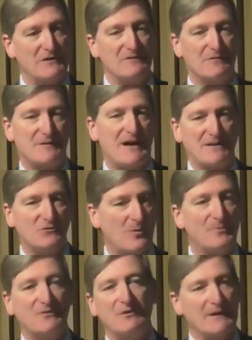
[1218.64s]
in fact
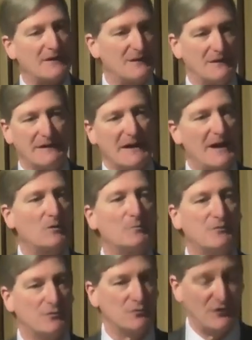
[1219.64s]
not particularly
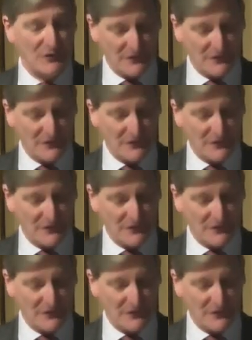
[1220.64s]
helpful to